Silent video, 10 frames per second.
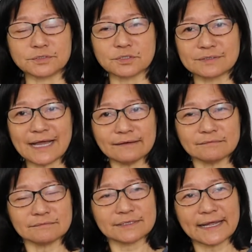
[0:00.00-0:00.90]
So that
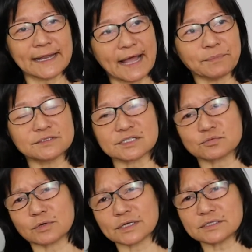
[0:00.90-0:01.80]
can happen
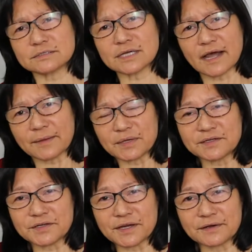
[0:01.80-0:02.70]
just one time in
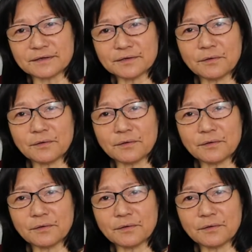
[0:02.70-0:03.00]
a year,